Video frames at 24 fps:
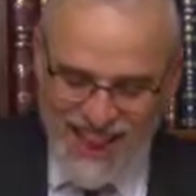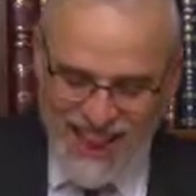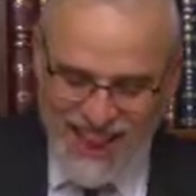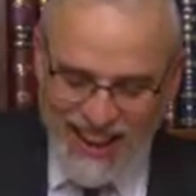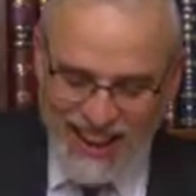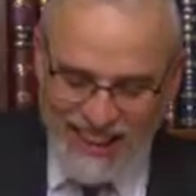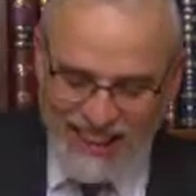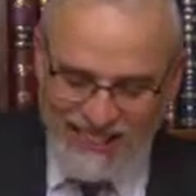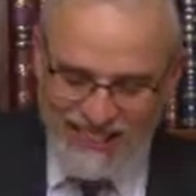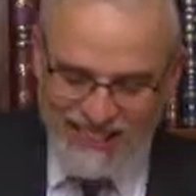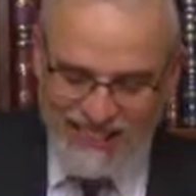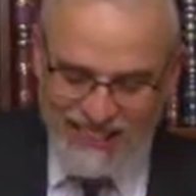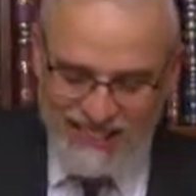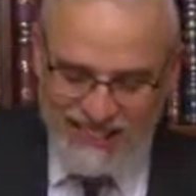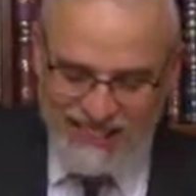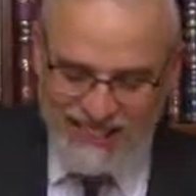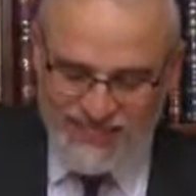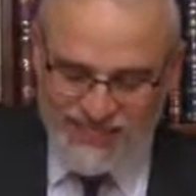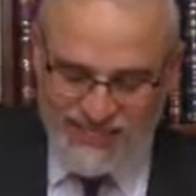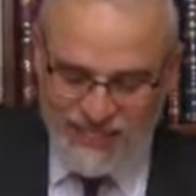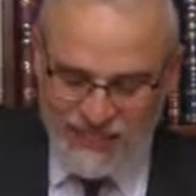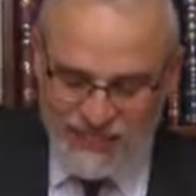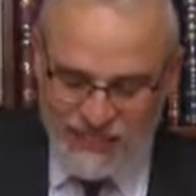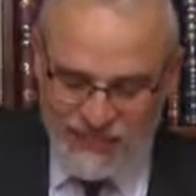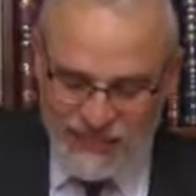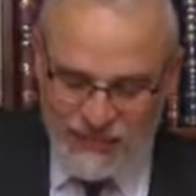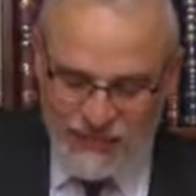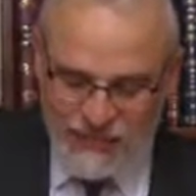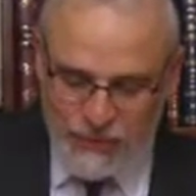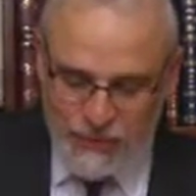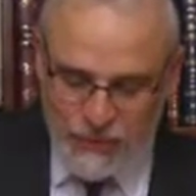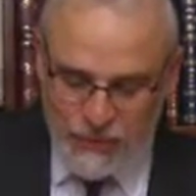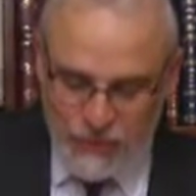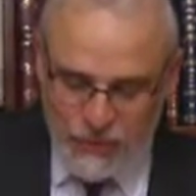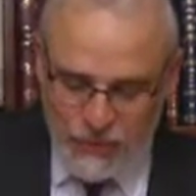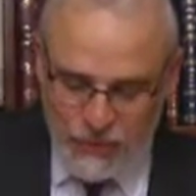And he
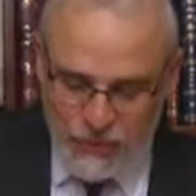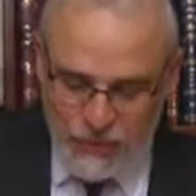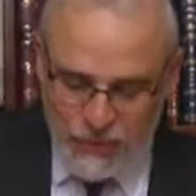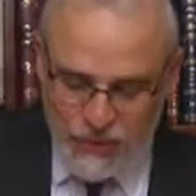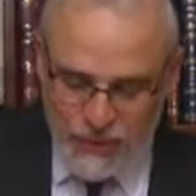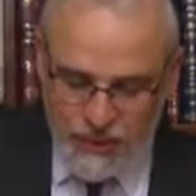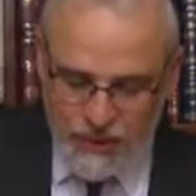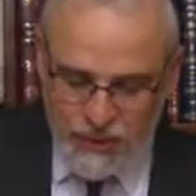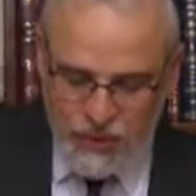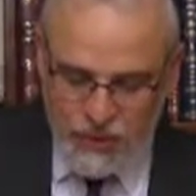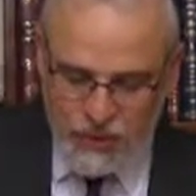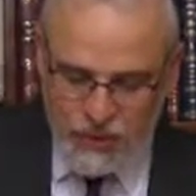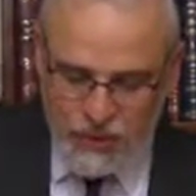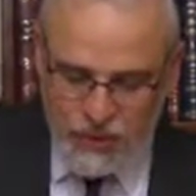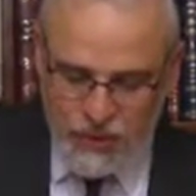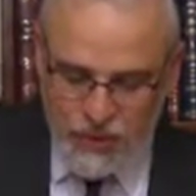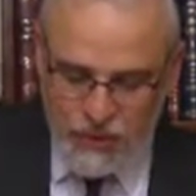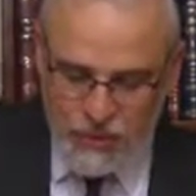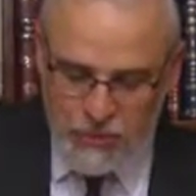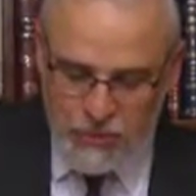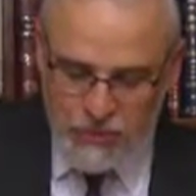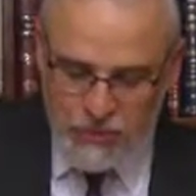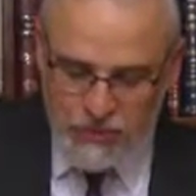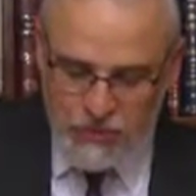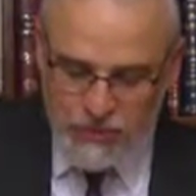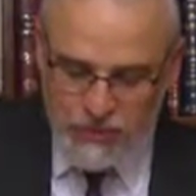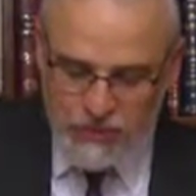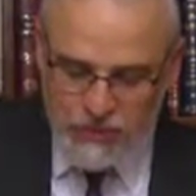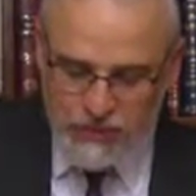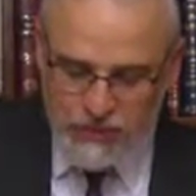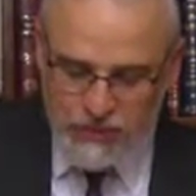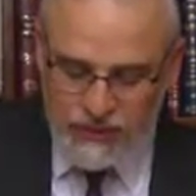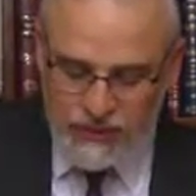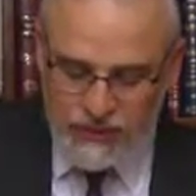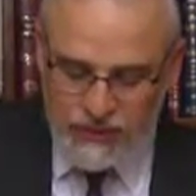says, B'Shabbos,